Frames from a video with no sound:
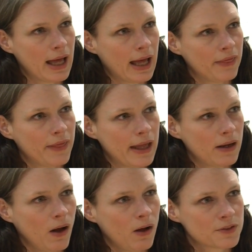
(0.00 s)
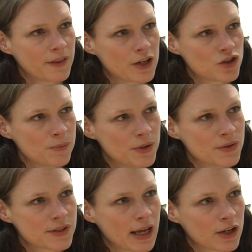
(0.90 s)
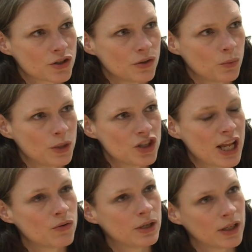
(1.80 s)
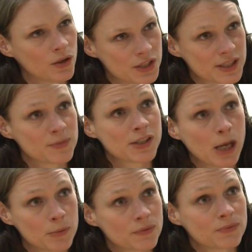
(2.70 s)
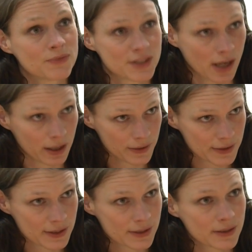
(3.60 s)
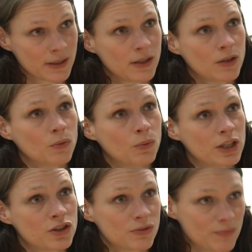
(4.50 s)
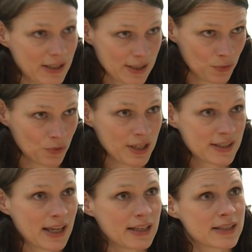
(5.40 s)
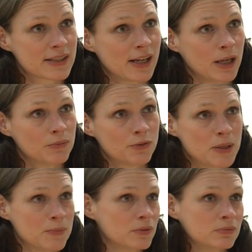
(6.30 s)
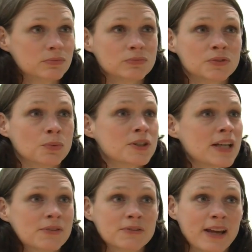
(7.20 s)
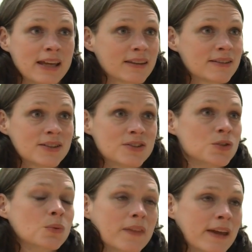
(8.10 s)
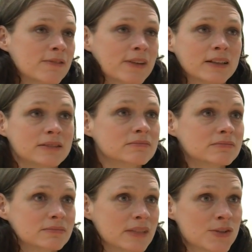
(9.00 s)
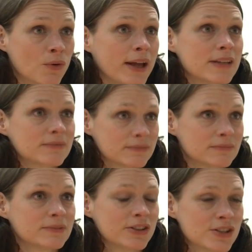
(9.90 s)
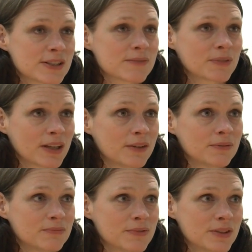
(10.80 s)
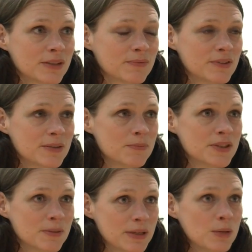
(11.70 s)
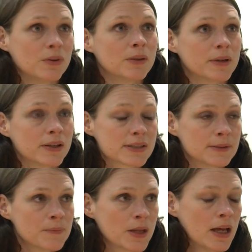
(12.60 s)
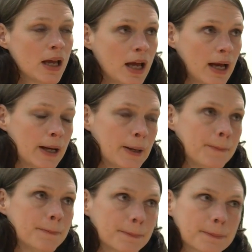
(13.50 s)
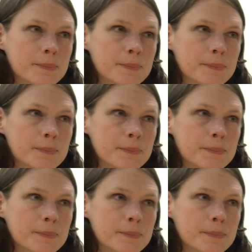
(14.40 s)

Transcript: And then after that tribute section, we generally go to some time of silence, which, as I've already said, is time for people of whatever faith to do what they feel is right, to just kind of to be with the person. And